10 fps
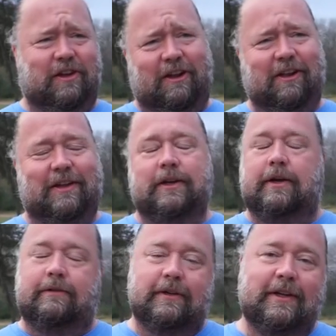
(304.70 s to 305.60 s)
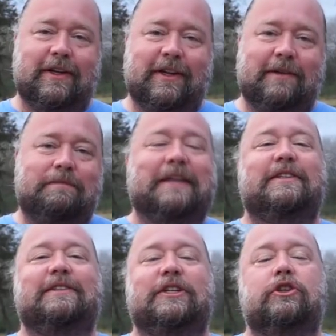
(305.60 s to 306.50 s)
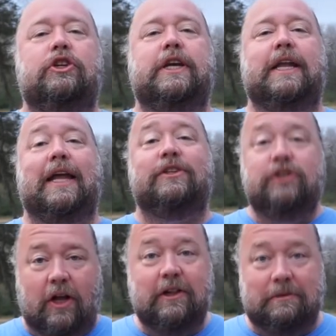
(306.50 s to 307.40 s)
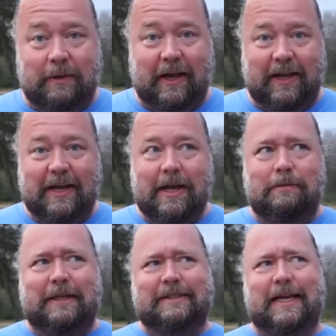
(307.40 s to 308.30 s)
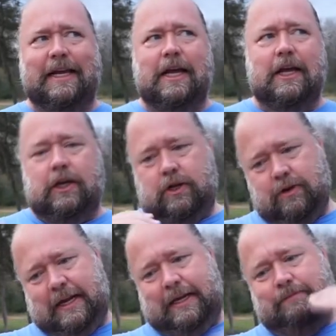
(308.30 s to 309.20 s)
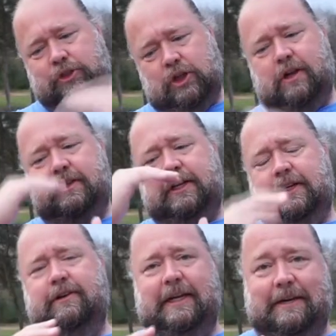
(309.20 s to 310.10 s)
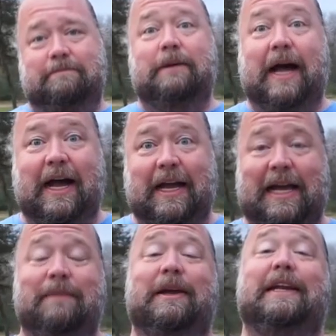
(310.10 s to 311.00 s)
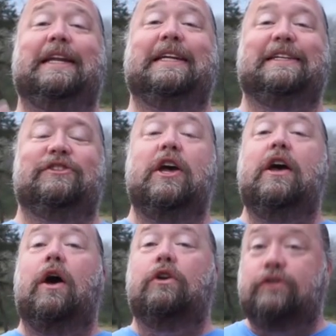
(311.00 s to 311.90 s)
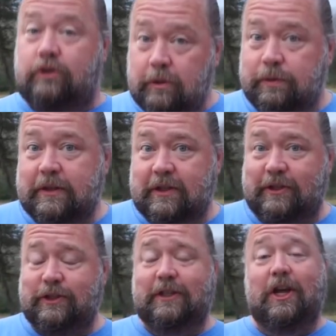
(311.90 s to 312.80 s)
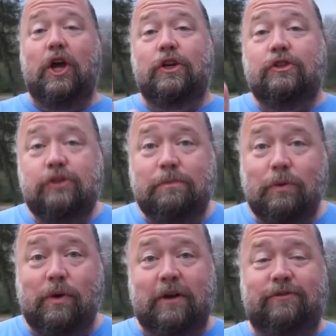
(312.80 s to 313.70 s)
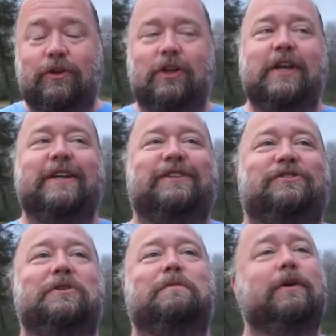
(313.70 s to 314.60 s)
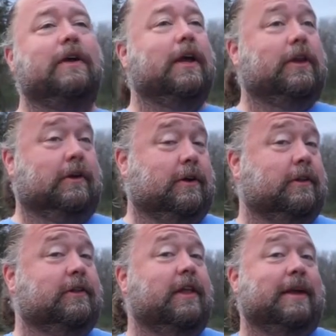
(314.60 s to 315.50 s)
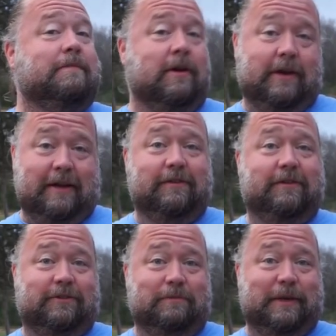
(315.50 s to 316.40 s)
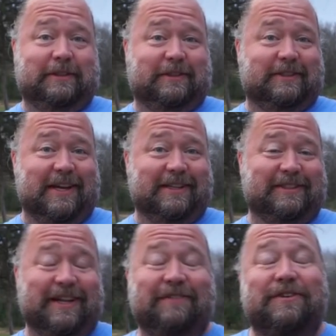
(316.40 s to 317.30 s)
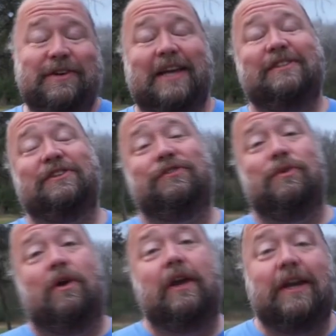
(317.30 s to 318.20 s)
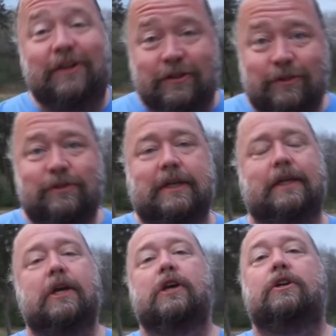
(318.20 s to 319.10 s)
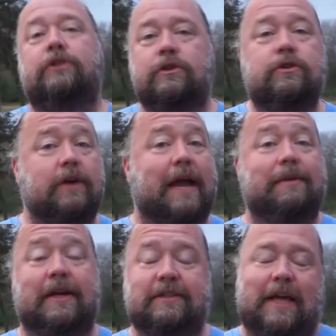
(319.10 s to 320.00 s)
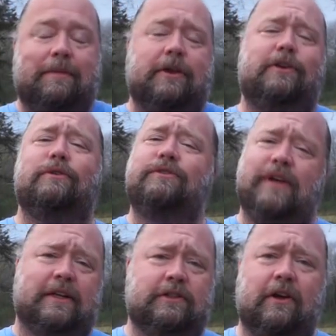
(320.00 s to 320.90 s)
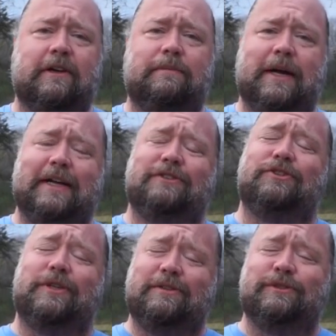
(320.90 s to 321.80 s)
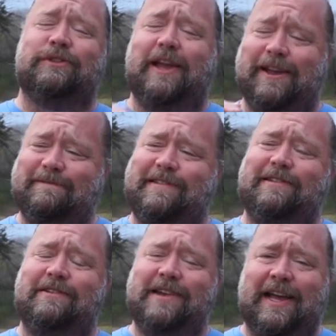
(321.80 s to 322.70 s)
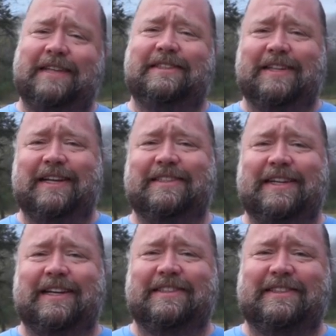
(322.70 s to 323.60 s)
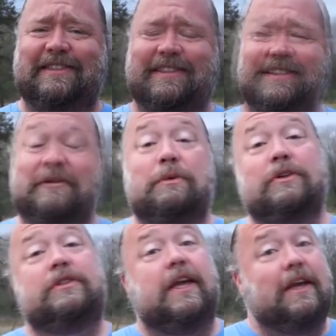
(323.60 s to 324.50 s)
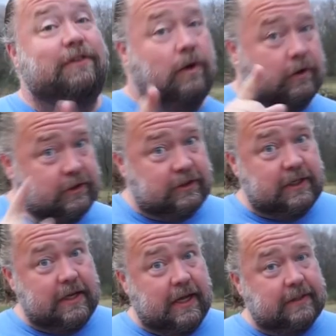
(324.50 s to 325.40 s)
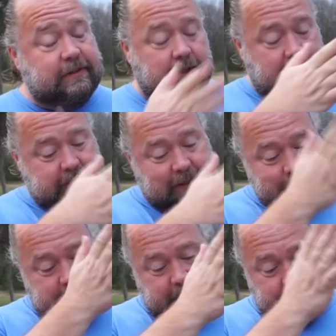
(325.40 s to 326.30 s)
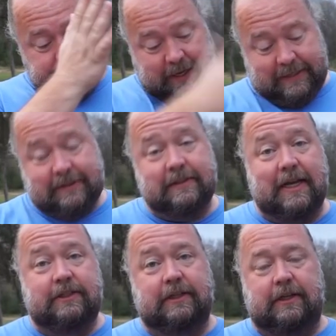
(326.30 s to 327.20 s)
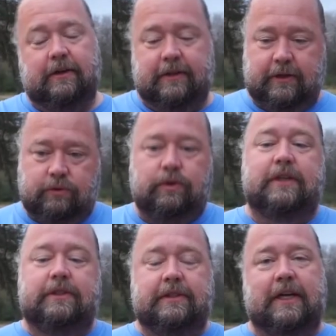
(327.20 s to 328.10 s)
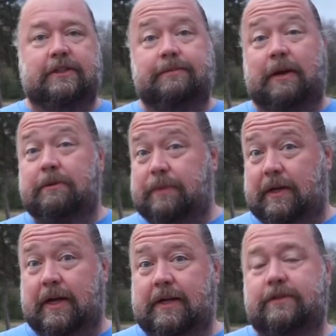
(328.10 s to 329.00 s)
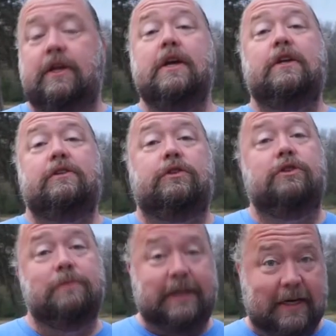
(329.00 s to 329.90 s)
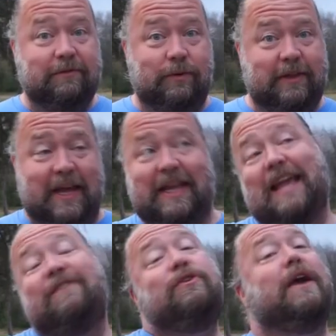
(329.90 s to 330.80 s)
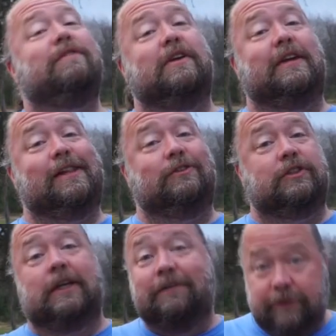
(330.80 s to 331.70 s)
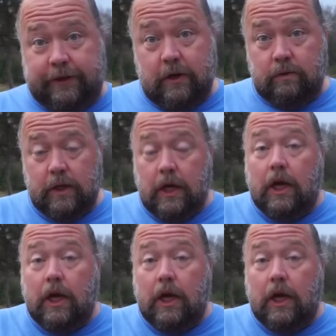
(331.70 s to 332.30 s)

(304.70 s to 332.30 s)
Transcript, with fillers: No, no, no. Basically, you're looking at a chocolate pie, but it's like cream chocolate cream pie. I mean, it is super indulgent, super wonderful, super, you're going to look like Mark after a few pieces kind of stuff. Okay, so if you are here and you do see it, do grab it because I'm a huge fan of chocolate pies. So it was like nice, nice, nice. But I will say, if you're allergic to nuts, a lot of times the, the, base is actually, or the crust is actually made with pecans. So do be careful with that if you have a nut allergy. If you don't,